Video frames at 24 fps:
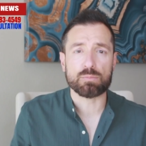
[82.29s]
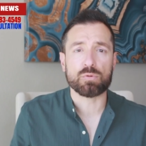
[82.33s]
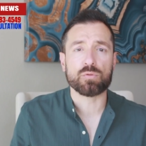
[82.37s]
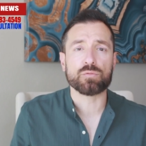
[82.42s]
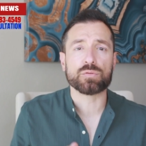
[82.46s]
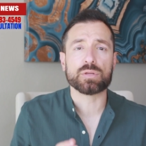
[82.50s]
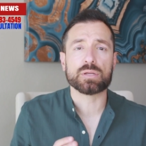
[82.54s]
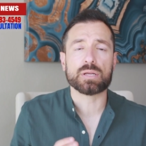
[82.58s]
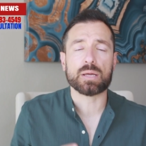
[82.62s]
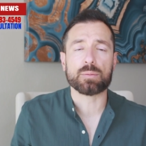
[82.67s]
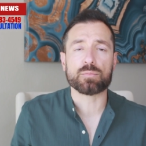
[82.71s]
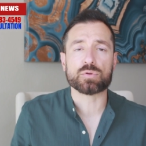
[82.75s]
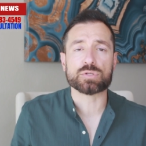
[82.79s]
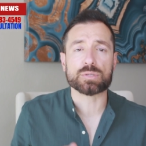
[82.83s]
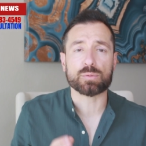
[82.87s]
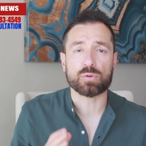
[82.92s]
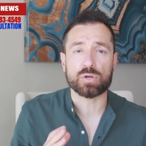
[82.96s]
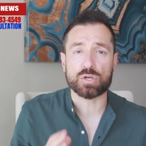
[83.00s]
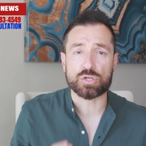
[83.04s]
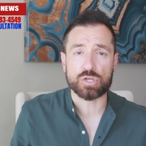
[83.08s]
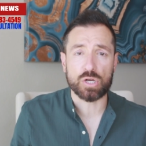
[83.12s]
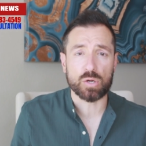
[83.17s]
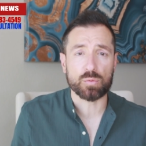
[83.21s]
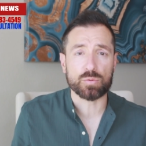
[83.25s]
Some of the numbers I'm
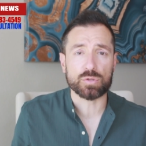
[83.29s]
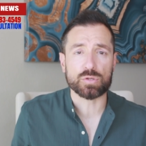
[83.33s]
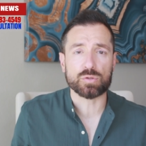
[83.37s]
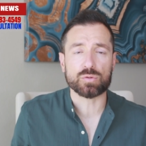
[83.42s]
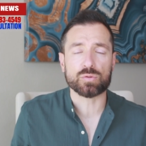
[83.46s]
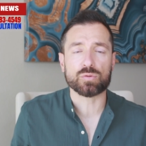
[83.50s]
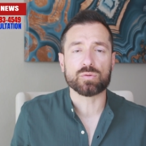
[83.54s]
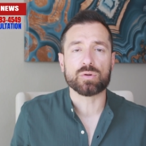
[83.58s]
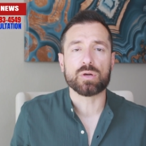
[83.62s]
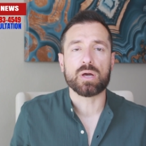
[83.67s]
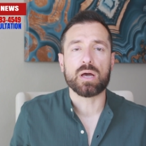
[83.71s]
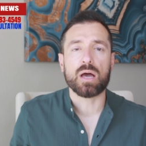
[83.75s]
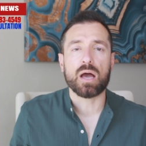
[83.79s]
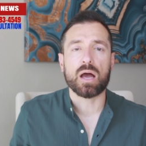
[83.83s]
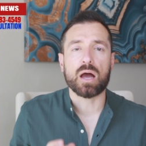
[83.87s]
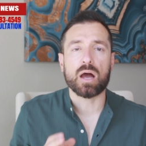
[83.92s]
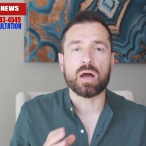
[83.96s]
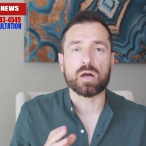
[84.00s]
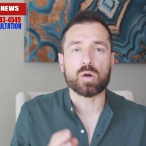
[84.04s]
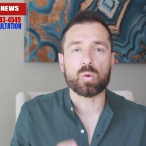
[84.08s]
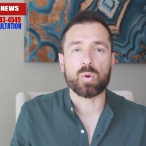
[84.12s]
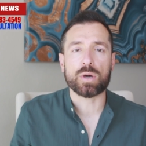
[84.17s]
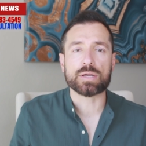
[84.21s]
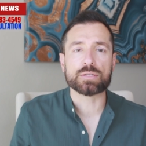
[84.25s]
going to share with you
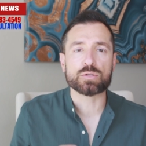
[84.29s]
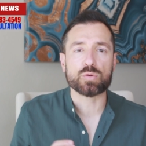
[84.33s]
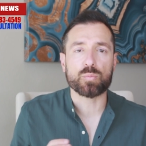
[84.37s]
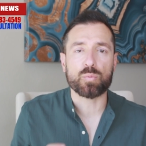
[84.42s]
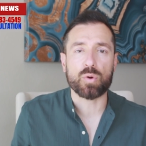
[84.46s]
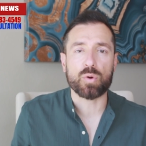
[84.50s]
are quite